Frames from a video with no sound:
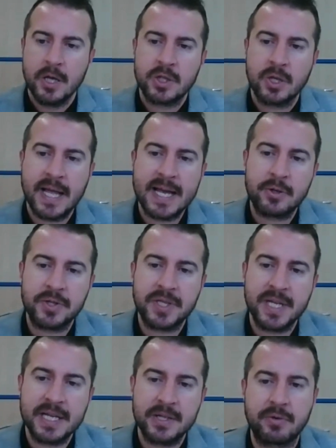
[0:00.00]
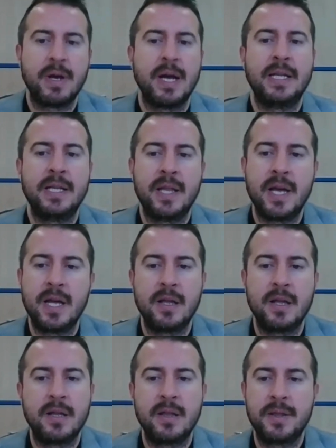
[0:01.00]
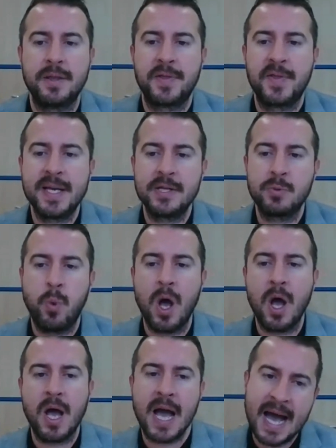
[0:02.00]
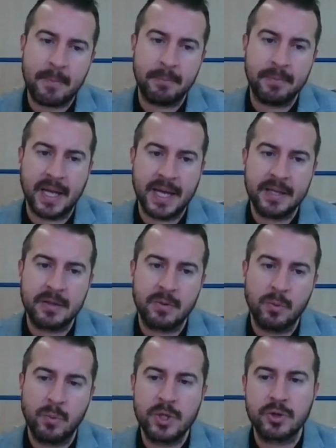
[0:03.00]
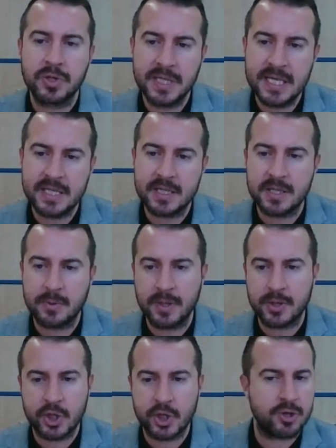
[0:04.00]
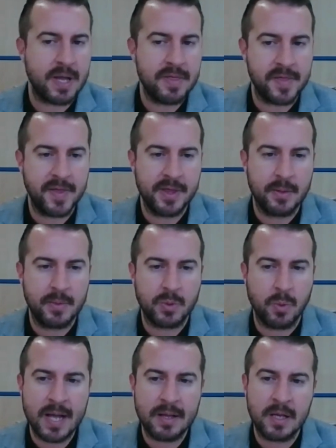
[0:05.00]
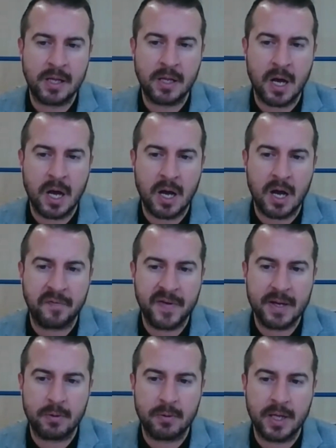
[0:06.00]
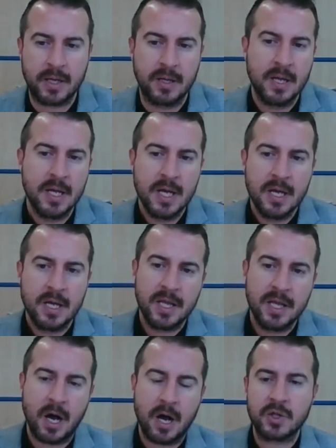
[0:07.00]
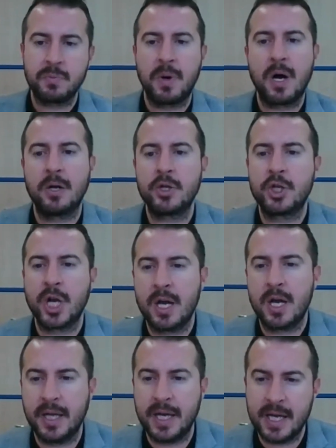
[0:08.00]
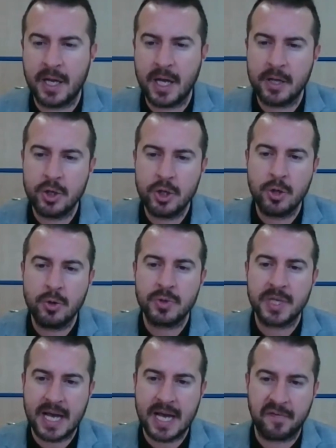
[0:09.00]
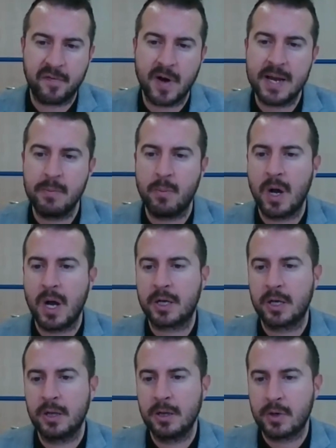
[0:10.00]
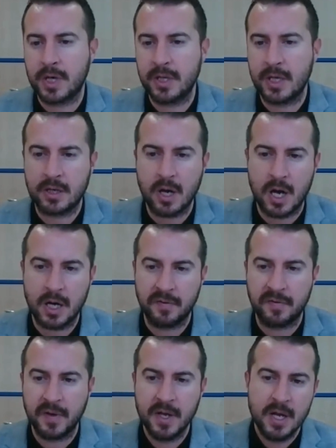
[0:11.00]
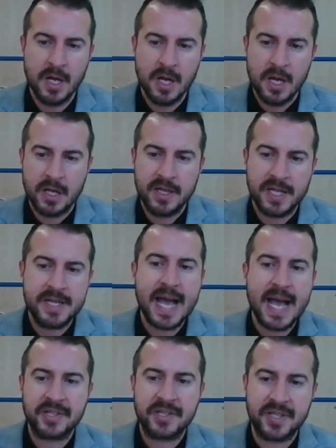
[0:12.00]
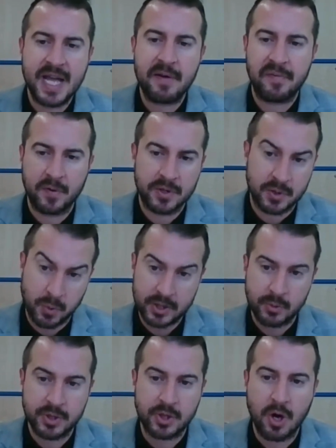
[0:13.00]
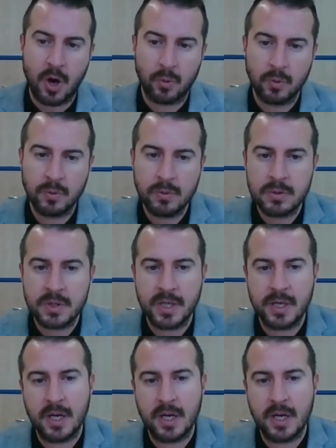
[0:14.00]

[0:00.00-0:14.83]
So they're just things really that things were happening. We just needed to strengthen them as well. And I feel that the Artsmark journey and using that framework and looking at kind of the next step for us, which was gold,